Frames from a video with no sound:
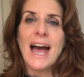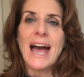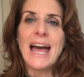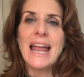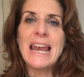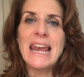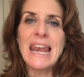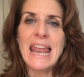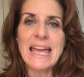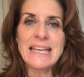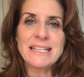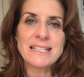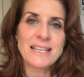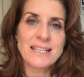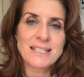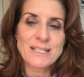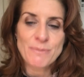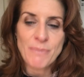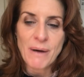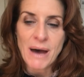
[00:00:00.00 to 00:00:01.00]

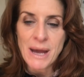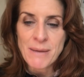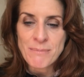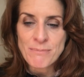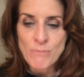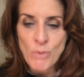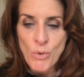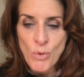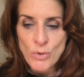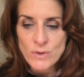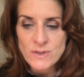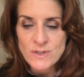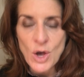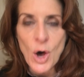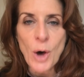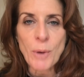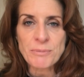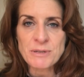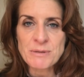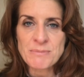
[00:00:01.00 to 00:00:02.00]
elated by Maud's
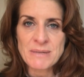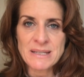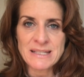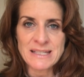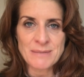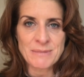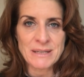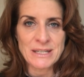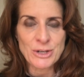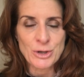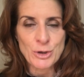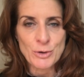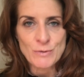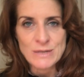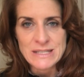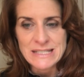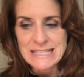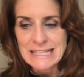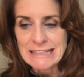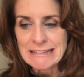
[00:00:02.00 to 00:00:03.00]
optimism and her
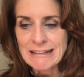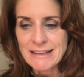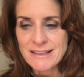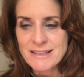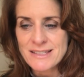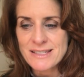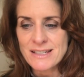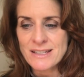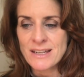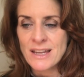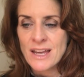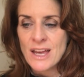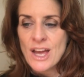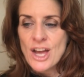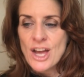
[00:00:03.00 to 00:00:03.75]
resilience, and